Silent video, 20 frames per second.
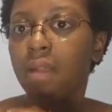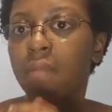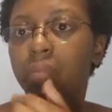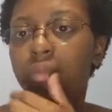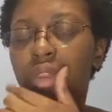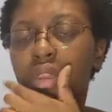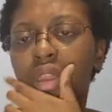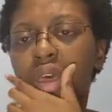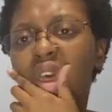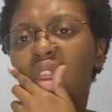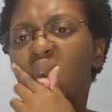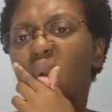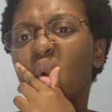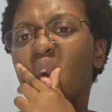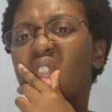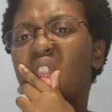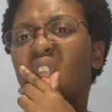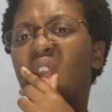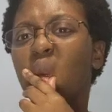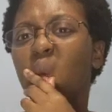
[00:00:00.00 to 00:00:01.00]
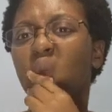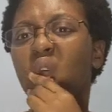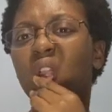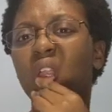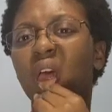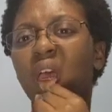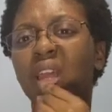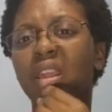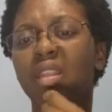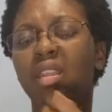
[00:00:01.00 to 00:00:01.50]
And the other ones, I
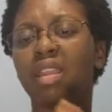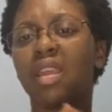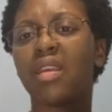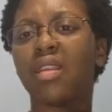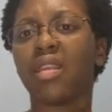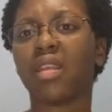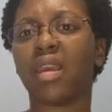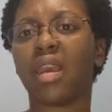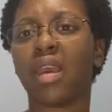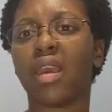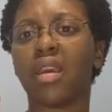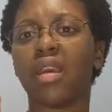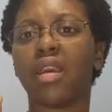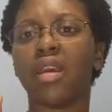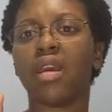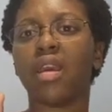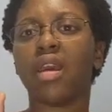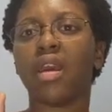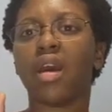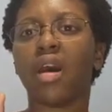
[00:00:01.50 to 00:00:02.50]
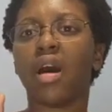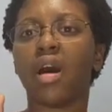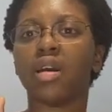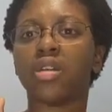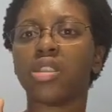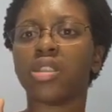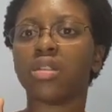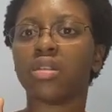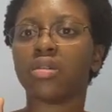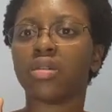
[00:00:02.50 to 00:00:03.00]
realize they say
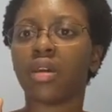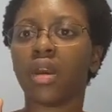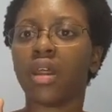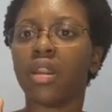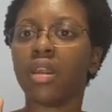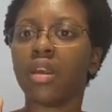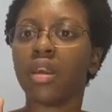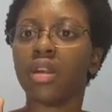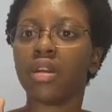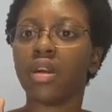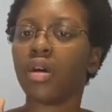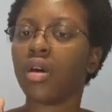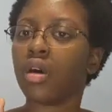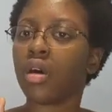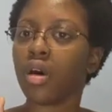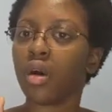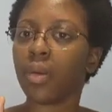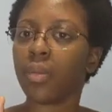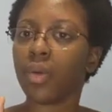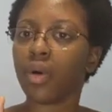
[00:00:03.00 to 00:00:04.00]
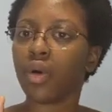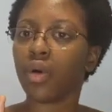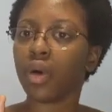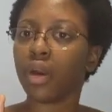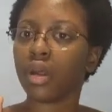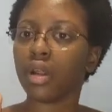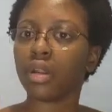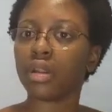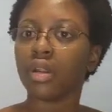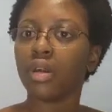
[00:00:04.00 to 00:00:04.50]
Australian jojoba
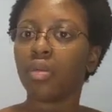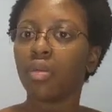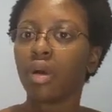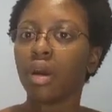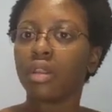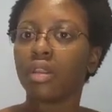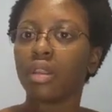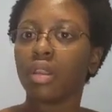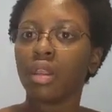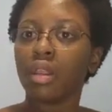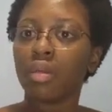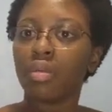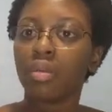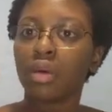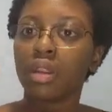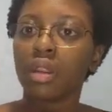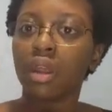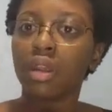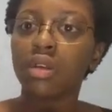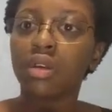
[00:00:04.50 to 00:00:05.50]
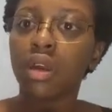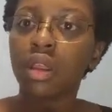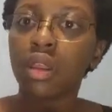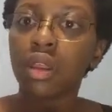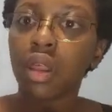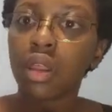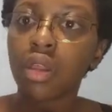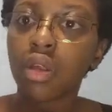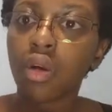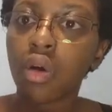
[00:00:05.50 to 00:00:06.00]
oil. You want this one that just
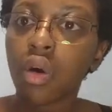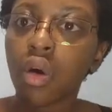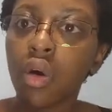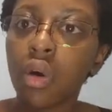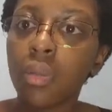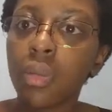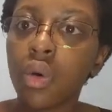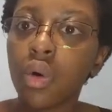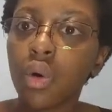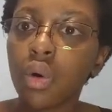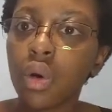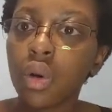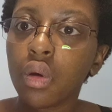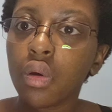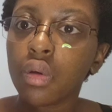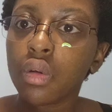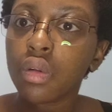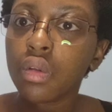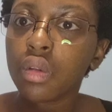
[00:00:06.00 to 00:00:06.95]
says jojoba oil,